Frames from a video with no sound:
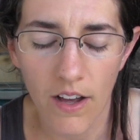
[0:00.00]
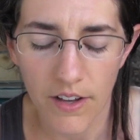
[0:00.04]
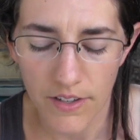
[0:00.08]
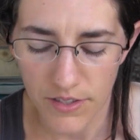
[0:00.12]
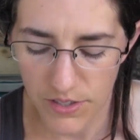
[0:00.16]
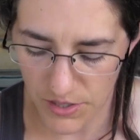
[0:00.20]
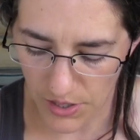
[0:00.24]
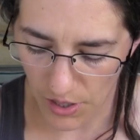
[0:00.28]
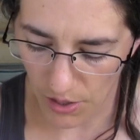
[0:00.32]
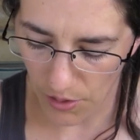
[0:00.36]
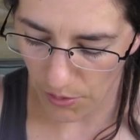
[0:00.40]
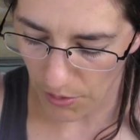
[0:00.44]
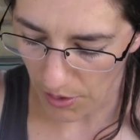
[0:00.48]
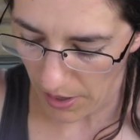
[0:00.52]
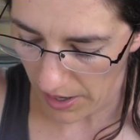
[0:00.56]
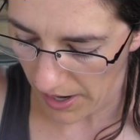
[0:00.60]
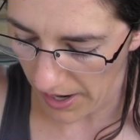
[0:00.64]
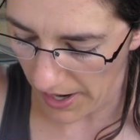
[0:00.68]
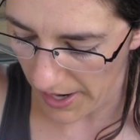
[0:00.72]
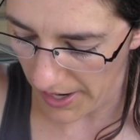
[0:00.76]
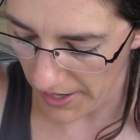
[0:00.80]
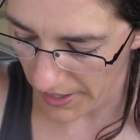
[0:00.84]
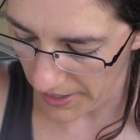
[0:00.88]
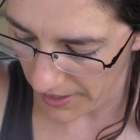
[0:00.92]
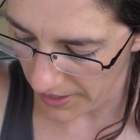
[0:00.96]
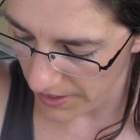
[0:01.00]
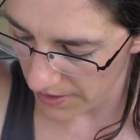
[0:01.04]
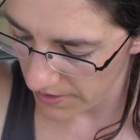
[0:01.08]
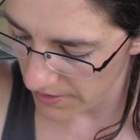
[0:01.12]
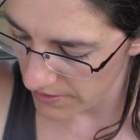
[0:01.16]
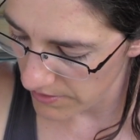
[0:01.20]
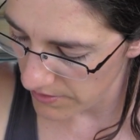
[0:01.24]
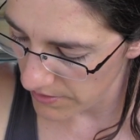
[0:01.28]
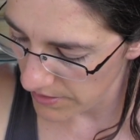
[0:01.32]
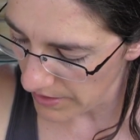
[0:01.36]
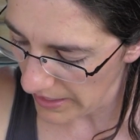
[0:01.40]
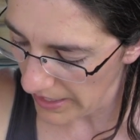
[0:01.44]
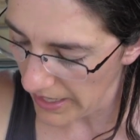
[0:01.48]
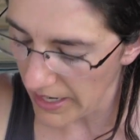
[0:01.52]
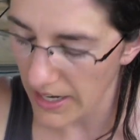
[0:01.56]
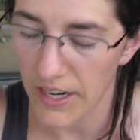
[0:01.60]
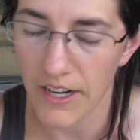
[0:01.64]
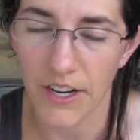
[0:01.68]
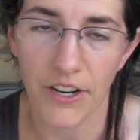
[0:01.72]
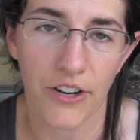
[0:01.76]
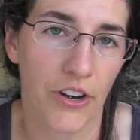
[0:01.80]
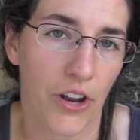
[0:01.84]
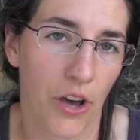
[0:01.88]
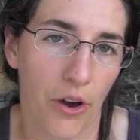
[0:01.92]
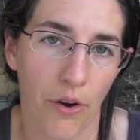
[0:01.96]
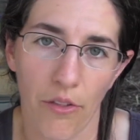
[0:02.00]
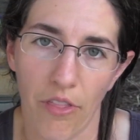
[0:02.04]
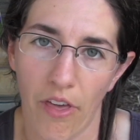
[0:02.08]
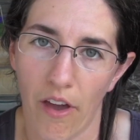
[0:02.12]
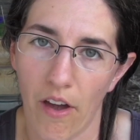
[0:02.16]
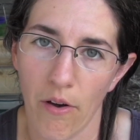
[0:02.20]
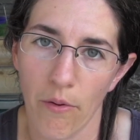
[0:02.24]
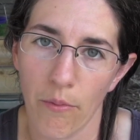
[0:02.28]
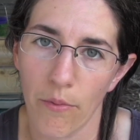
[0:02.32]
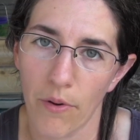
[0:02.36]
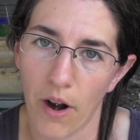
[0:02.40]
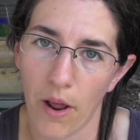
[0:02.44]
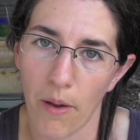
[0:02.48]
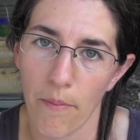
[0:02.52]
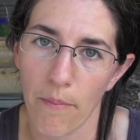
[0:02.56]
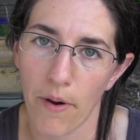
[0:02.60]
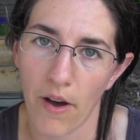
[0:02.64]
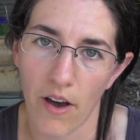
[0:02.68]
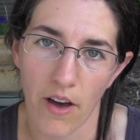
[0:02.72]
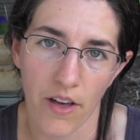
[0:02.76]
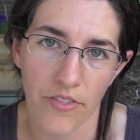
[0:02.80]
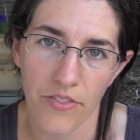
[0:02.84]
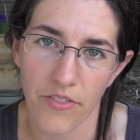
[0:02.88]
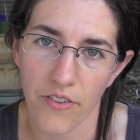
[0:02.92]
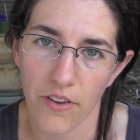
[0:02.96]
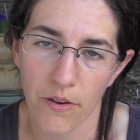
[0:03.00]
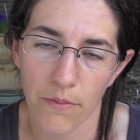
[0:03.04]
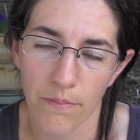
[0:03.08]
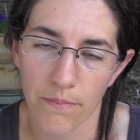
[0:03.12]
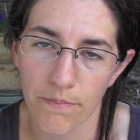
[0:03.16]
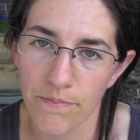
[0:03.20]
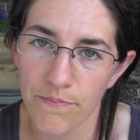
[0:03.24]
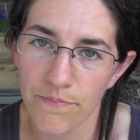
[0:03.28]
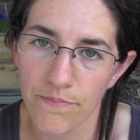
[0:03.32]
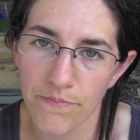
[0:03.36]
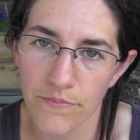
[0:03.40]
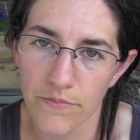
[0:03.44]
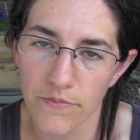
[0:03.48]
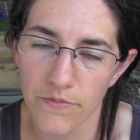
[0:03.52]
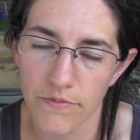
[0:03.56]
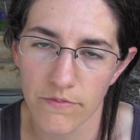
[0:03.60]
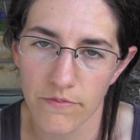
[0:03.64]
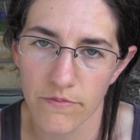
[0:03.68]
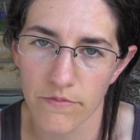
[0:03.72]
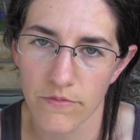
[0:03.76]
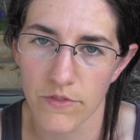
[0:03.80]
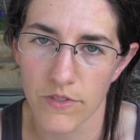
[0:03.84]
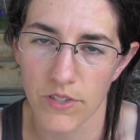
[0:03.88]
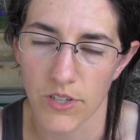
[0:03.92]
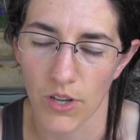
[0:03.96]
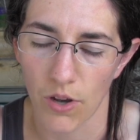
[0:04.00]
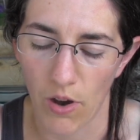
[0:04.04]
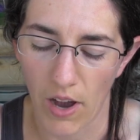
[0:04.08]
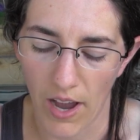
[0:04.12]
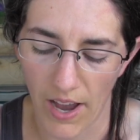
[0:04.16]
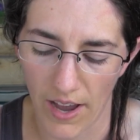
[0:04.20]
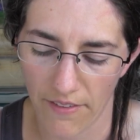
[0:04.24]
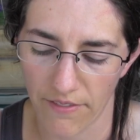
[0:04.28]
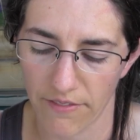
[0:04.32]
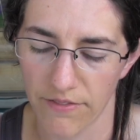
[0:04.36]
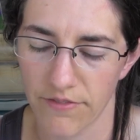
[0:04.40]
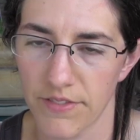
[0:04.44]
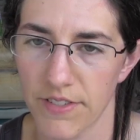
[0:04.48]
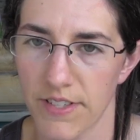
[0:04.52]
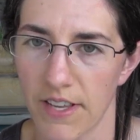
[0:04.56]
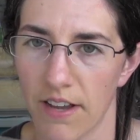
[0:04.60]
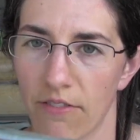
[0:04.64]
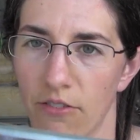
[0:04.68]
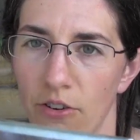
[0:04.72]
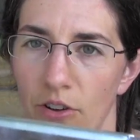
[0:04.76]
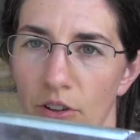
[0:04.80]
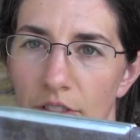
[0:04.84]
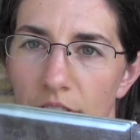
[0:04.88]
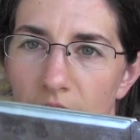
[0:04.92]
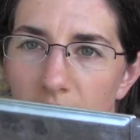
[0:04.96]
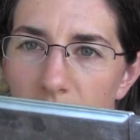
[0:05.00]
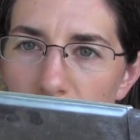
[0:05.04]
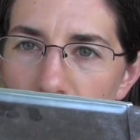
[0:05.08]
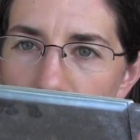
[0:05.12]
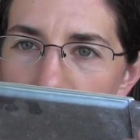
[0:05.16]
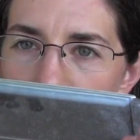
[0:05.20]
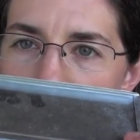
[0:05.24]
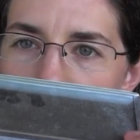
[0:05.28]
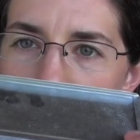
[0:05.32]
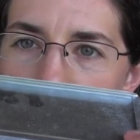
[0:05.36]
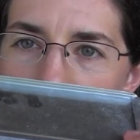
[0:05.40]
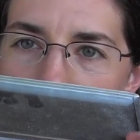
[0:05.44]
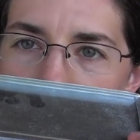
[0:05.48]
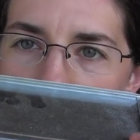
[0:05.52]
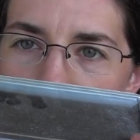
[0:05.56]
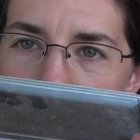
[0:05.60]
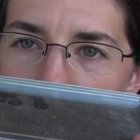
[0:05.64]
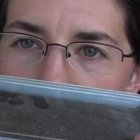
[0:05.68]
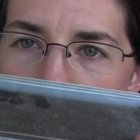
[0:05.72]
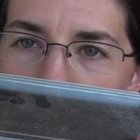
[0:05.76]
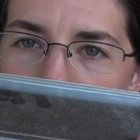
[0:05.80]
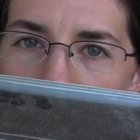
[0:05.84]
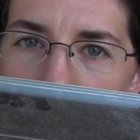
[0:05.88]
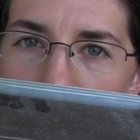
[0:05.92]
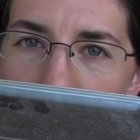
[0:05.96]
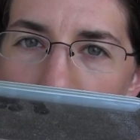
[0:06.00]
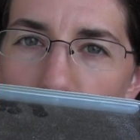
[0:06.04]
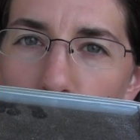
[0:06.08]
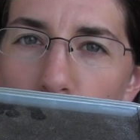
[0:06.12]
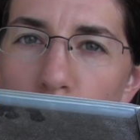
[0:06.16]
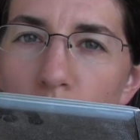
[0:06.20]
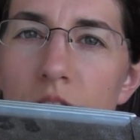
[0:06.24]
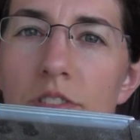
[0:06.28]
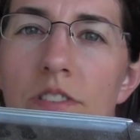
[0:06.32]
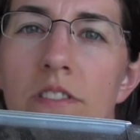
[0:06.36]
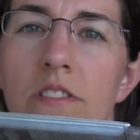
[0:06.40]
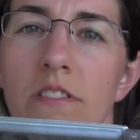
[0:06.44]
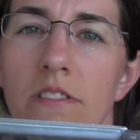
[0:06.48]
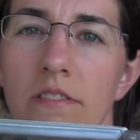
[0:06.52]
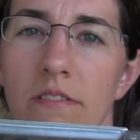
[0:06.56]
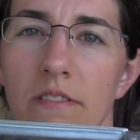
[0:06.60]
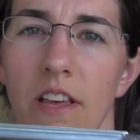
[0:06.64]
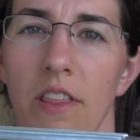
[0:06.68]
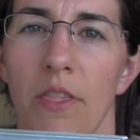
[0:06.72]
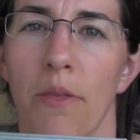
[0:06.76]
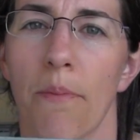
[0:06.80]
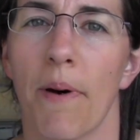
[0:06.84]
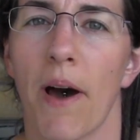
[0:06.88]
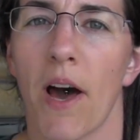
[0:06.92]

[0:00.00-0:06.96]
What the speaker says: So I didn't know that when I bought them. So I have several that are like this with the holes in the